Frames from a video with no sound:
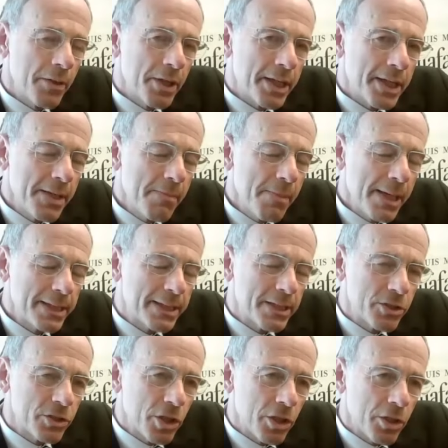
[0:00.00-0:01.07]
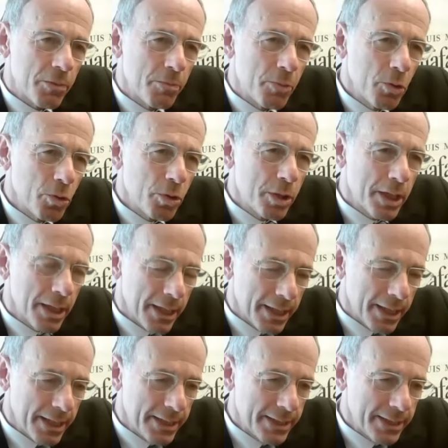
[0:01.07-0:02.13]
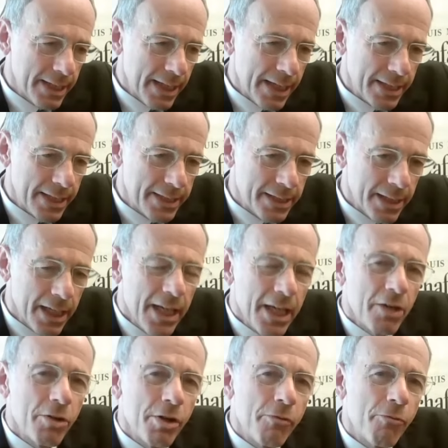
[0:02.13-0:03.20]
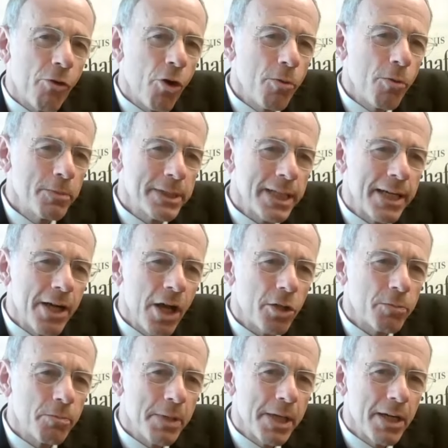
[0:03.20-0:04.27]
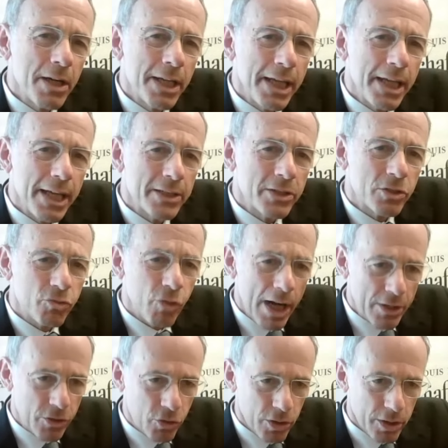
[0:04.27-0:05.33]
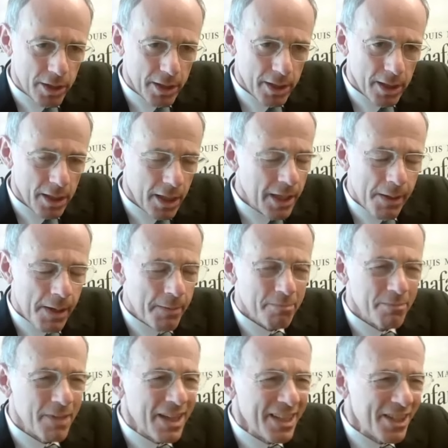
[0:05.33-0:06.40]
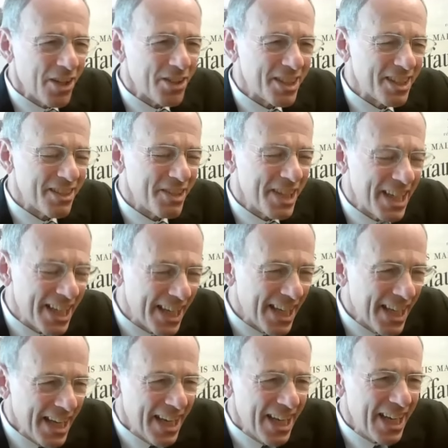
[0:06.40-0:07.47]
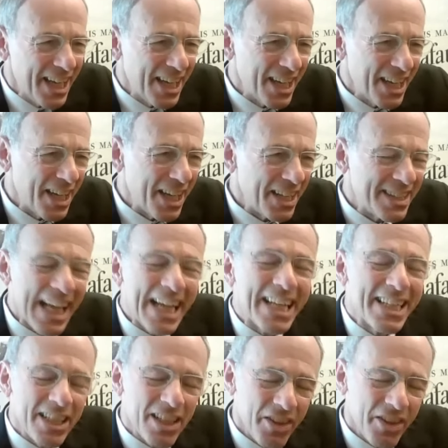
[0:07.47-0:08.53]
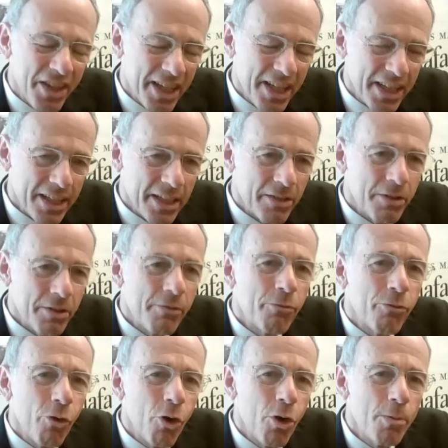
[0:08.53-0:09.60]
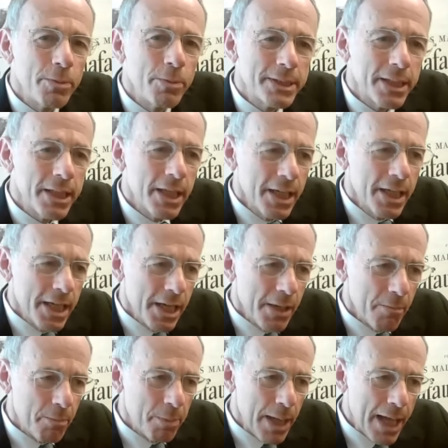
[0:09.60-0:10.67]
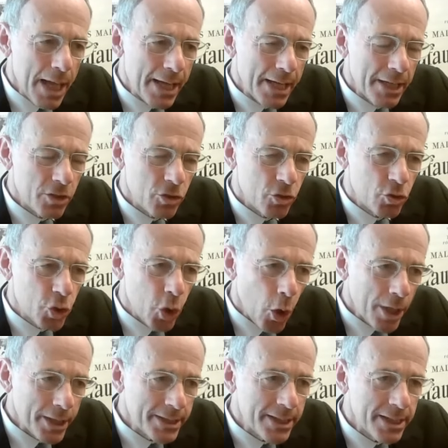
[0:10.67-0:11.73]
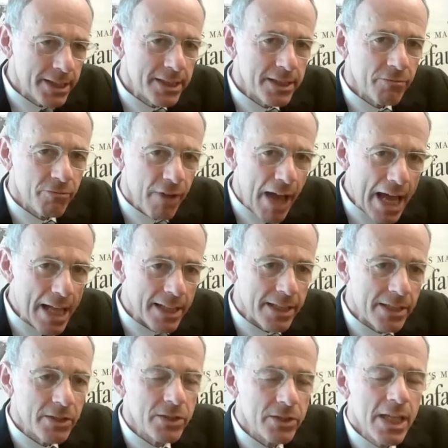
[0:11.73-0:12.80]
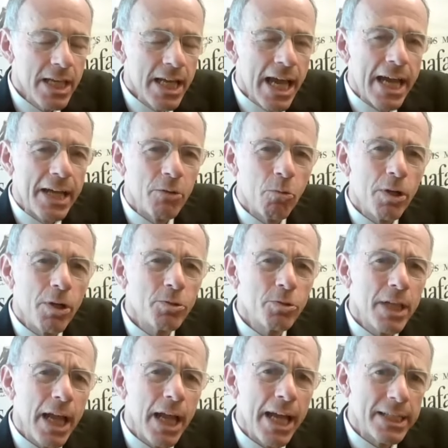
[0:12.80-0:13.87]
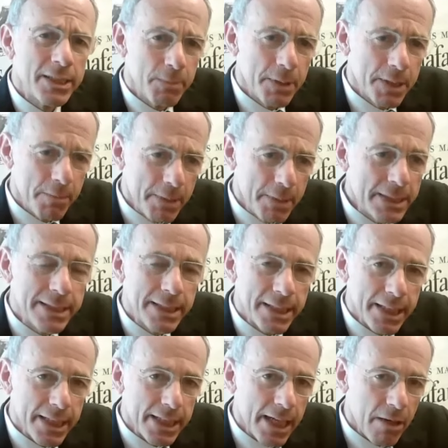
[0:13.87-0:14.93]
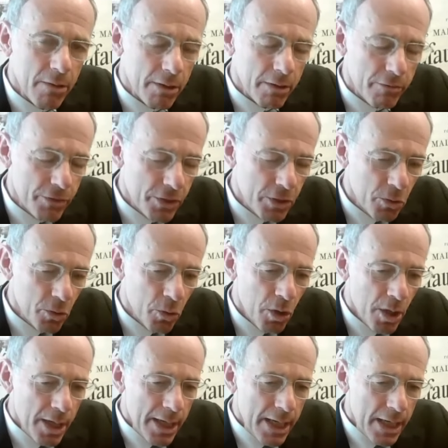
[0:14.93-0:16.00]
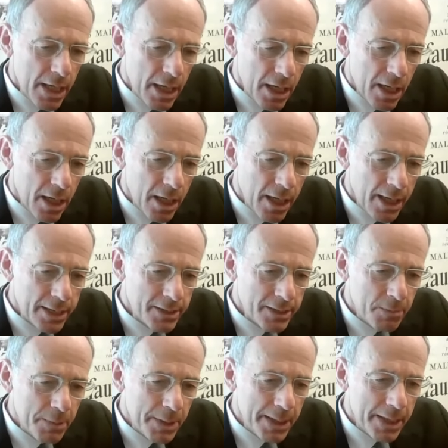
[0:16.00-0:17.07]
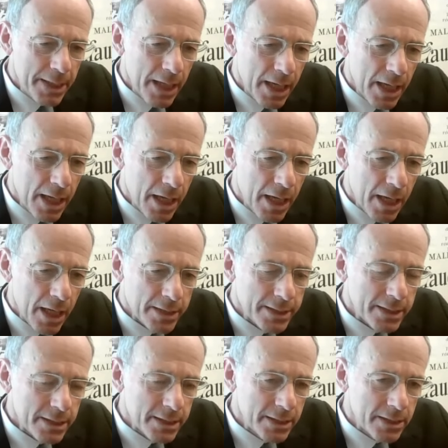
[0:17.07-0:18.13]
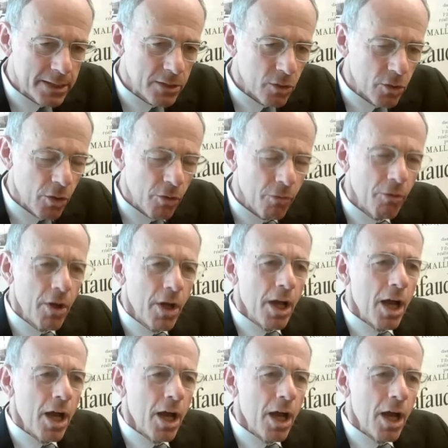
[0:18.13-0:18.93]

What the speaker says: the key message of the book is that reforms are not merely a structural, not really a technical thing. Reforms imply choices, values, and what has been missing in our view has been a sort of